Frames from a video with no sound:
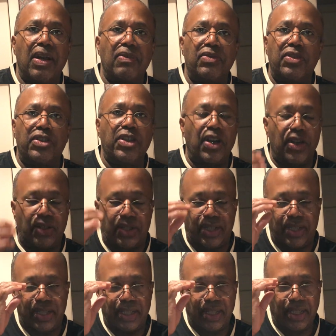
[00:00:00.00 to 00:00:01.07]
of jerk
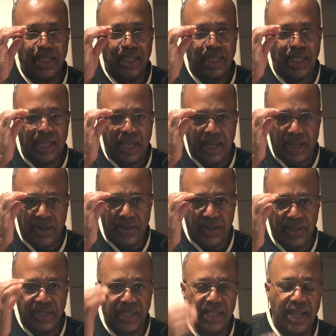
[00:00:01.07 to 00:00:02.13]
here
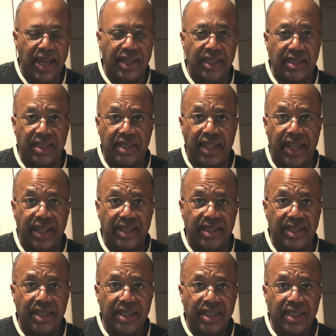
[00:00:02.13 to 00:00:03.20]
in the United
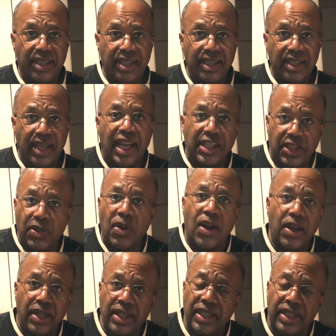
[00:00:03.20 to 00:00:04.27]
States as you
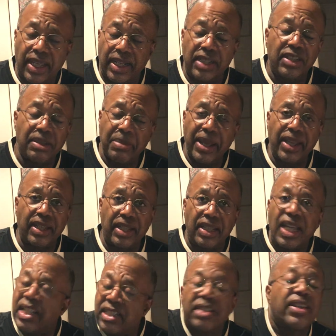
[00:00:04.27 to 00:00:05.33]
are going to get in Jamaica.
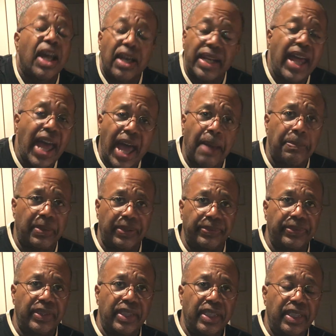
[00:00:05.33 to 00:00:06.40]
It's just not going to happen.
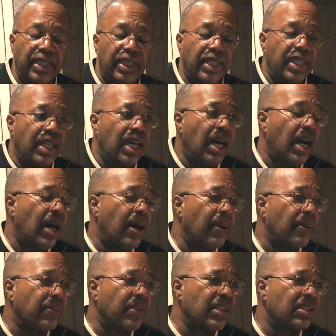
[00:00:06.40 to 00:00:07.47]

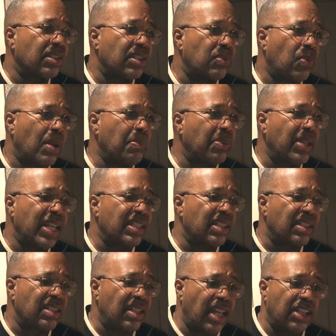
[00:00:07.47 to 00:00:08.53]
There's this one place
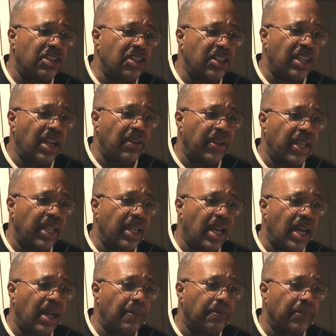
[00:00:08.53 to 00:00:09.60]
that's legendary
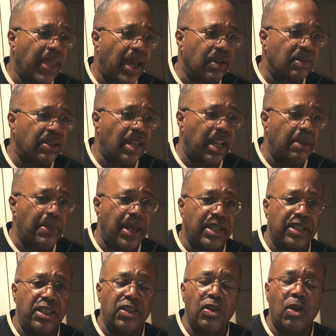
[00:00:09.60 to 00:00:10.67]
outside of
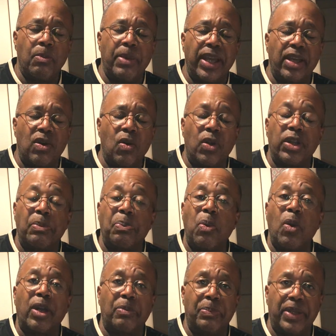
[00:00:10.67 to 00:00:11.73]
Montego Bay called the
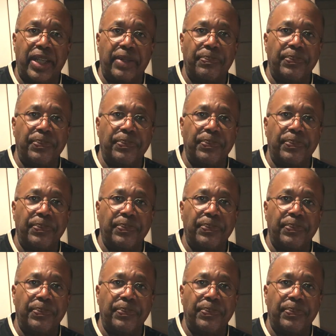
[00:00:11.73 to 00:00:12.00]
Pork Pit.